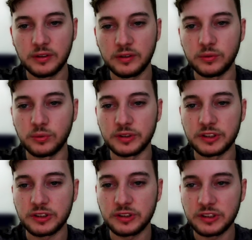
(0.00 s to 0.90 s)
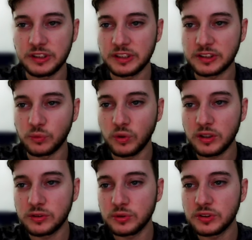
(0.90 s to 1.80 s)
wish 6, and what I'll
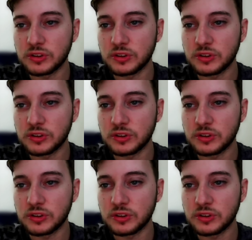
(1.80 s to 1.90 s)
do is,